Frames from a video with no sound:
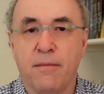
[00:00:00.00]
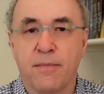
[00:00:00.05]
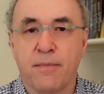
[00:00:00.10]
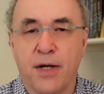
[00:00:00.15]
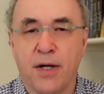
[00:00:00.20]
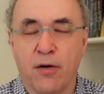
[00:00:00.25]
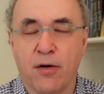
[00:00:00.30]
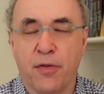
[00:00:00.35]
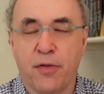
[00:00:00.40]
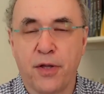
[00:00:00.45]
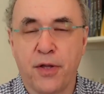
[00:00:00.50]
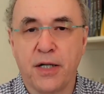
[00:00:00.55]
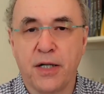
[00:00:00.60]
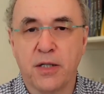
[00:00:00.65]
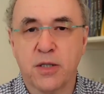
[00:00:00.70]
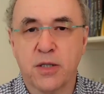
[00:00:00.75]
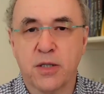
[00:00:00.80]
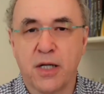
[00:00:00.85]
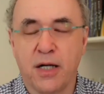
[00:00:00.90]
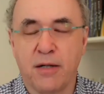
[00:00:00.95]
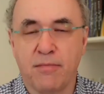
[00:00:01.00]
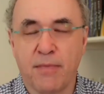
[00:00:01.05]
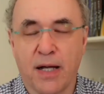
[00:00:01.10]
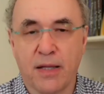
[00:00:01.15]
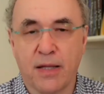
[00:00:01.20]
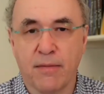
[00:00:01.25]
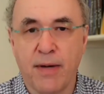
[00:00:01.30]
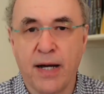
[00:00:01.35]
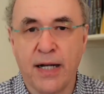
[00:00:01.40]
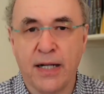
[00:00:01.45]
There are things in
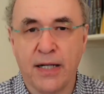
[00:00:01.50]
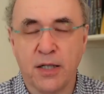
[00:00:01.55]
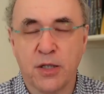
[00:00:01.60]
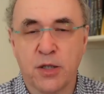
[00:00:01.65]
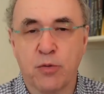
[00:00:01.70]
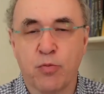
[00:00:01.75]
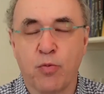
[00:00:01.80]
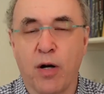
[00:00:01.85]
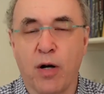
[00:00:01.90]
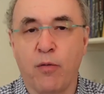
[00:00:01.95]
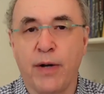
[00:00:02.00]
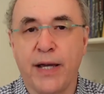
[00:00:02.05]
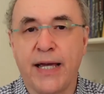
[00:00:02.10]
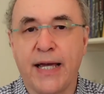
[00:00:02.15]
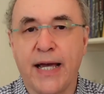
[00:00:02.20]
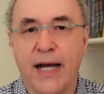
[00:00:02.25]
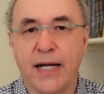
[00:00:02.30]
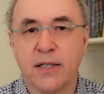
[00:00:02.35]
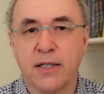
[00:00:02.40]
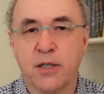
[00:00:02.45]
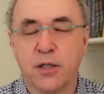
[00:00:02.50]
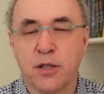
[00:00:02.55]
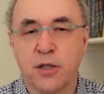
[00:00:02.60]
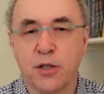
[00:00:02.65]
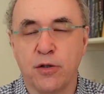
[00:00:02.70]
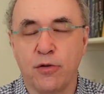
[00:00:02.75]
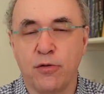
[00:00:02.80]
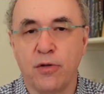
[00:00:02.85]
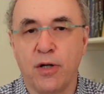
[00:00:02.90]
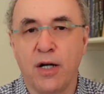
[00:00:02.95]
mathematics where we get
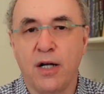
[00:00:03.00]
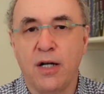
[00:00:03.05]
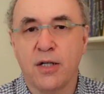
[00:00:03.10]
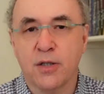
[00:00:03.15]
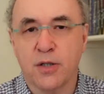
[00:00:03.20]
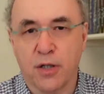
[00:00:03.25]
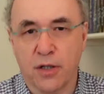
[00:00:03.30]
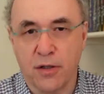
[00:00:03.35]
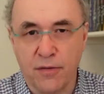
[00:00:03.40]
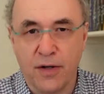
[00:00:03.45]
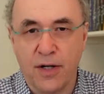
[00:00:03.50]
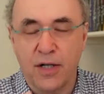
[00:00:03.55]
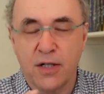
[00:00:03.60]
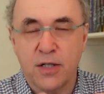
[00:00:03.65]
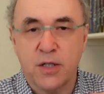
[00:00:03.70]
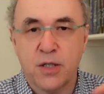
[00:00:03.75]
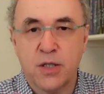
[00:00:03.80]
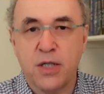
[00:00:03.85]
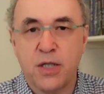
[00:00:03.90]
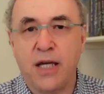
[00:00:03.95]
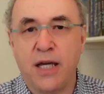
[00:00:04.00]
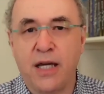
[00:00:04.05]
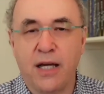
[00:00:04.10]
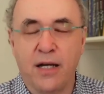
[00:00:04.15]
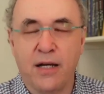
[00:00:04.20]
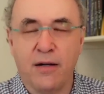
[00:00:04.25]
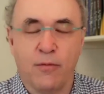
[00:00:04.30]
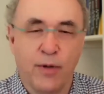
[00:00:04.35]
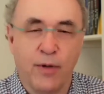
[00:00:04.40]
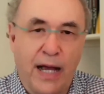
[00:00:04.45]
to sort of
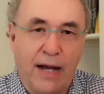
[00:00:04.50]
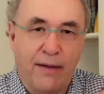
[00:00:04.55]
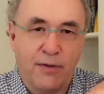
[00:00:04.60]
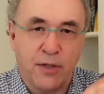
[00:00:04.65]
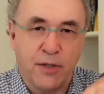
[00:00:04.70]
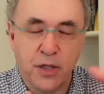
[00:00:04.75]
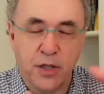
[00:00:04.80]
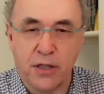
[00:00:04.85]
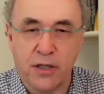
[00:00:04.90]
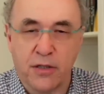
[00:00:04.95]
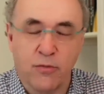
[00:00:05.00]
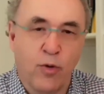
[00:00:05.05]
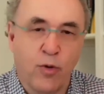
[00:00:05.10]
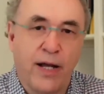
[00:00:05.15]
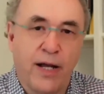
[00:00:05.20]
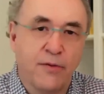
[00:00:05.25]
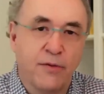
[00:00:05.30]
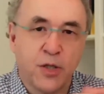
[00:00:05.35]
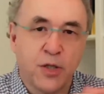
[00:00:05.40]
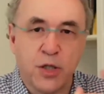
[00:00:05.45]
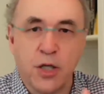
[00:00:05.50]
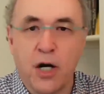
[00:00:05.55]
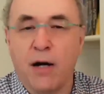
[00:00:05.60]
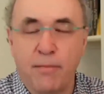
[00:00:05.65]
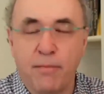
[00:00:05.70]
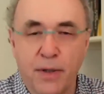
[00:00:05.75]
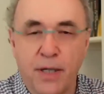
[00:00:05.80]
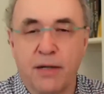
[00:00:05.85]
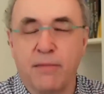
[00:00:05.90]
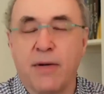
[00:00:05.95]
see, we have a certain way of
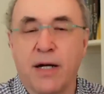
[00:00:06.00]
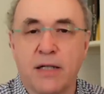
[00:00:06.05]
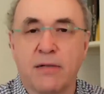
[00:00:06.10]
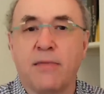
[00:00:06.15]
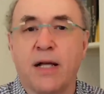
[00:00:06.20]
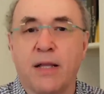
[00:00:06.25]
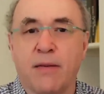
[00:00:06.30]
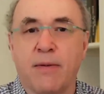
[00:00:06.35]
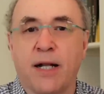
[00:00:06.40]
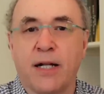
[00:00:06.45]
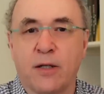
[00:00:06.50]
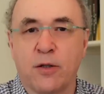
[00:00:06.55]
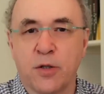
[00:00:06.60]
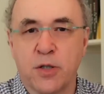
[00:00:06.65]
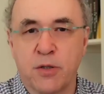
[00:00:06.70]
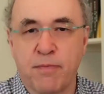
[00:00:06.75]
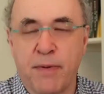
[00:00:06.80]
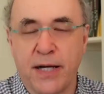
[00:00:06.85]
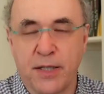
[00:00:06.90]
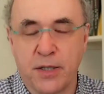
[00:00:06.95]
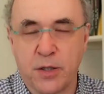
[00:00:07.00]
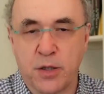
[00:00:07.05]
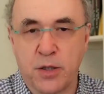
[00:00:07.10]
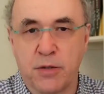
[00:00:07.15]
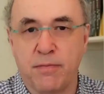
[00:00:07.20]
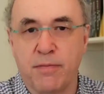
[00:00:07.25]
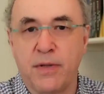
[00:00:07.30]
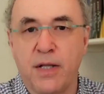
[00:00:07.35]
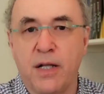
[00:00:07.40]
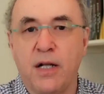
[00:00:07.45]
sampling mathematical
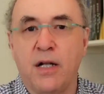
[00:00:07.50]
space.